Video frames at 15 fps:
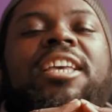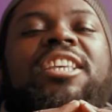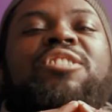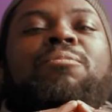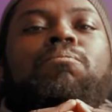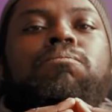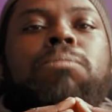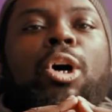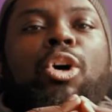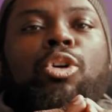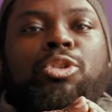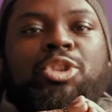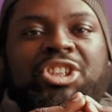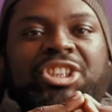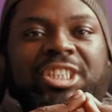is
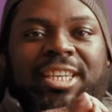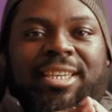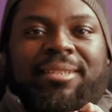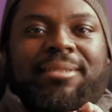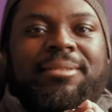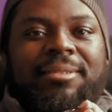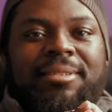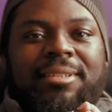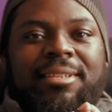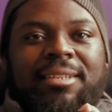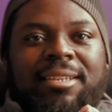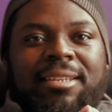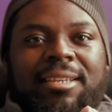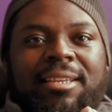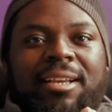bullshit.
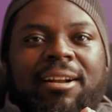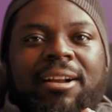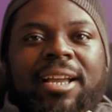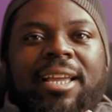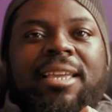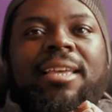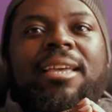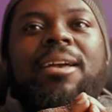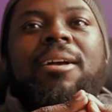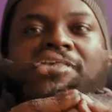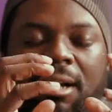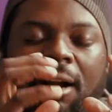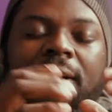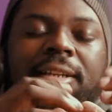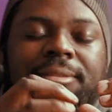All right.
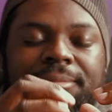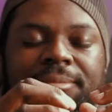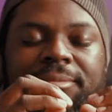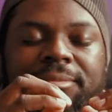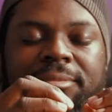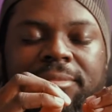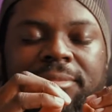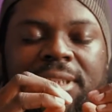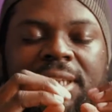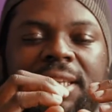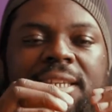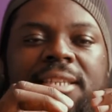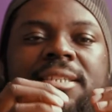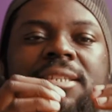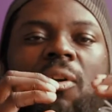Art
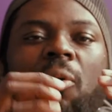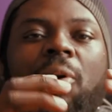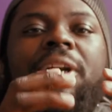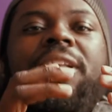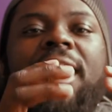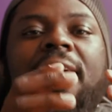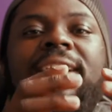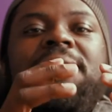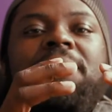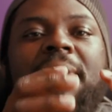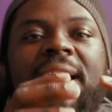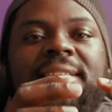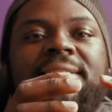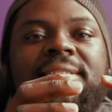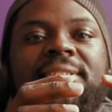is organized
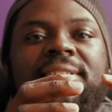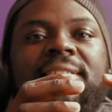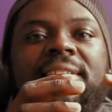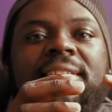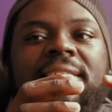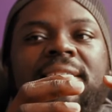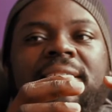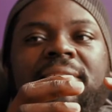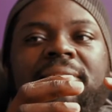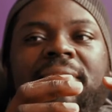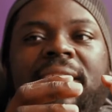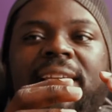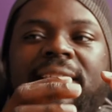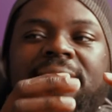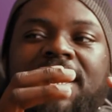mess,
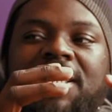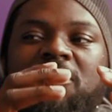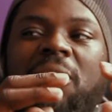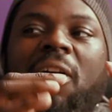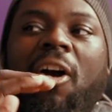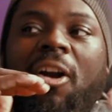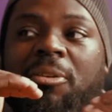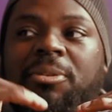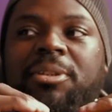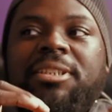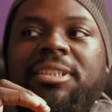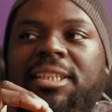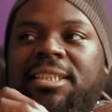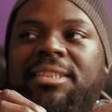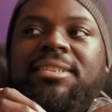right? That's what art
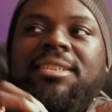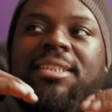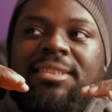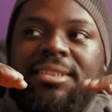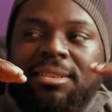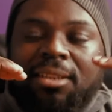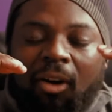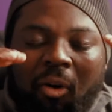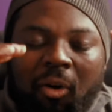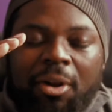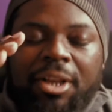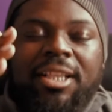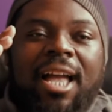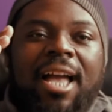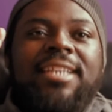really is. It's
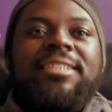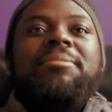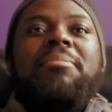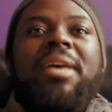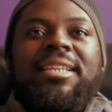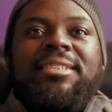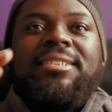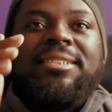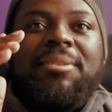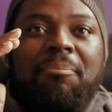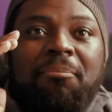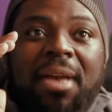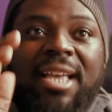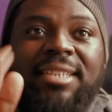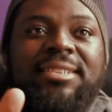organized mess. It's a
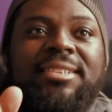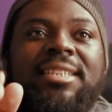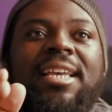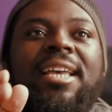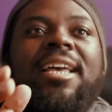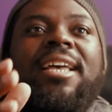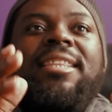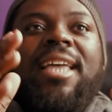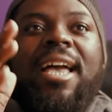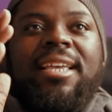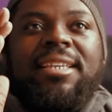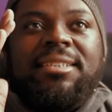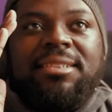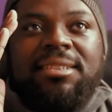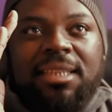mess that
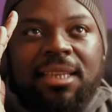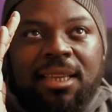is